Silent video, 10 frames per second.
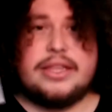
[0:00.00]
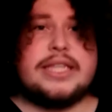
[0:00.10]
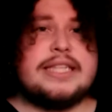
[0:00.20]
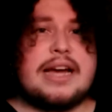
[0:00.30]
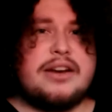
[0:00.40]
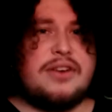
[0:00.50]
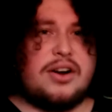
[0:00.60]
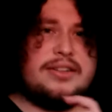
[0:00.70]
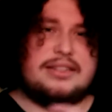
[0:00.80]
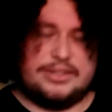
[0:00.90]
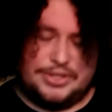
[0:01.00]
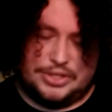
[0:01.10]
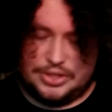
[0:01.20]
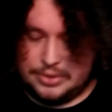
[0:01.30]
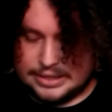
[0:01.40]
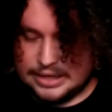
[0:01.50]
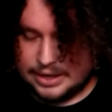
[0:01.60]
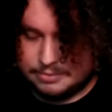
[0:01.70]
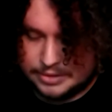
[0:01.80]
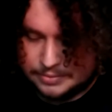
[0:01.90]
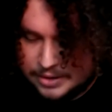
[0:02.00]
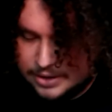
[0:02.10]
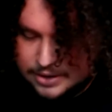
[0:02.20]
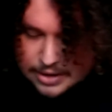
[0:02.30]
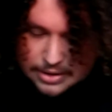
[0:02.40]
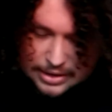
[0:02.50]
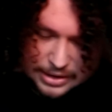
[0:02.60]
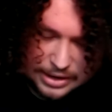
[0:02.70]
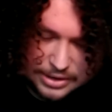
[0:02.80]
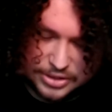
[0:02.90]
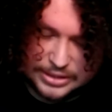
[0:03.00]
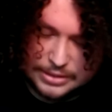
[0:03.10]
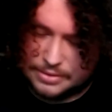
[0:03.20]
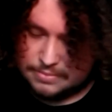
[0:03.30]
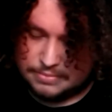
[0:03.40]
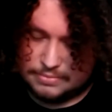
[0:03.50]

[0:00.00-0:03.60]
This is kind of hard to listen to at times, and just the